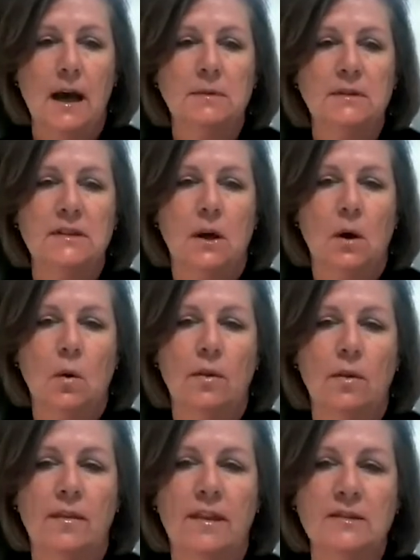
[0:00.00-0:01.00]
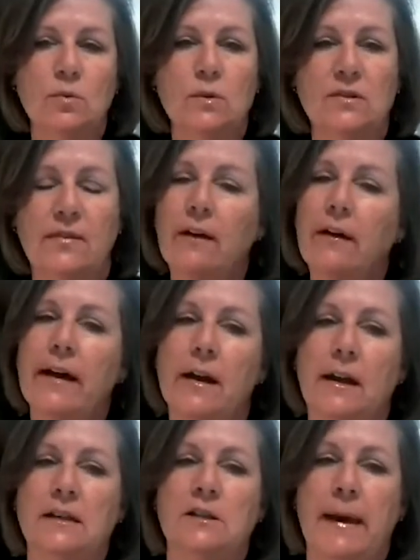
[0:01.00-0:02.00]
So this was very
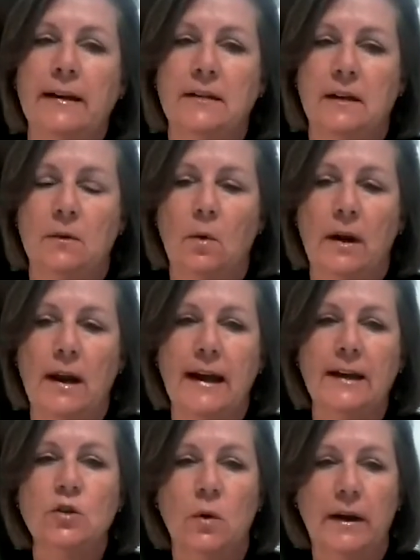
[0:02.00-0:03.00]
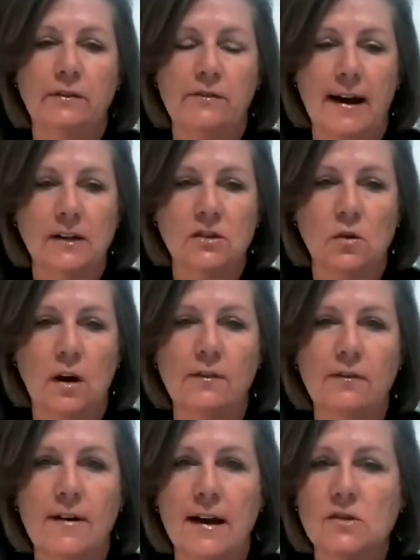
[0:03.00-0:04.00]
unexpected. When I joined
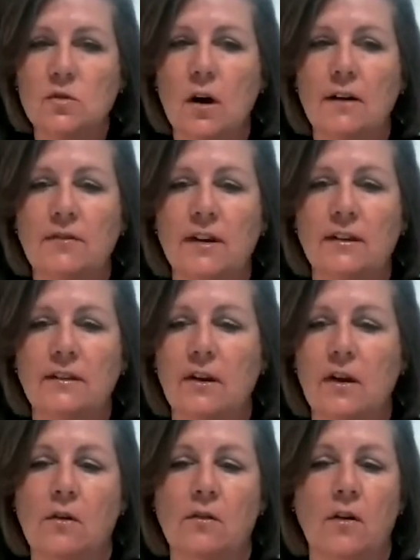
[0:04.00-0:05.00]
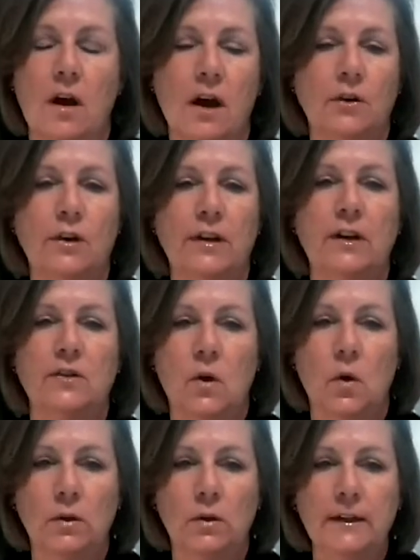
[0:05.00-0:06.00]
Foxcroft is over 100 years
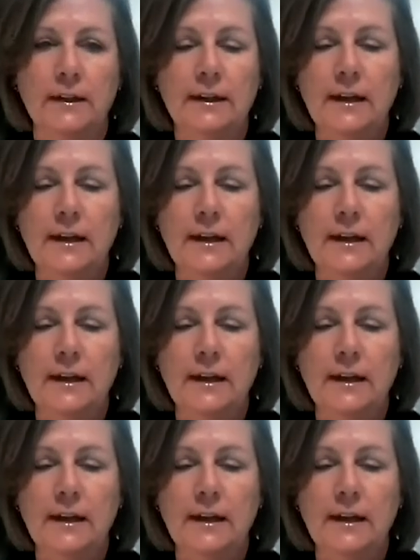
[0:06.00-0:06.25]
old.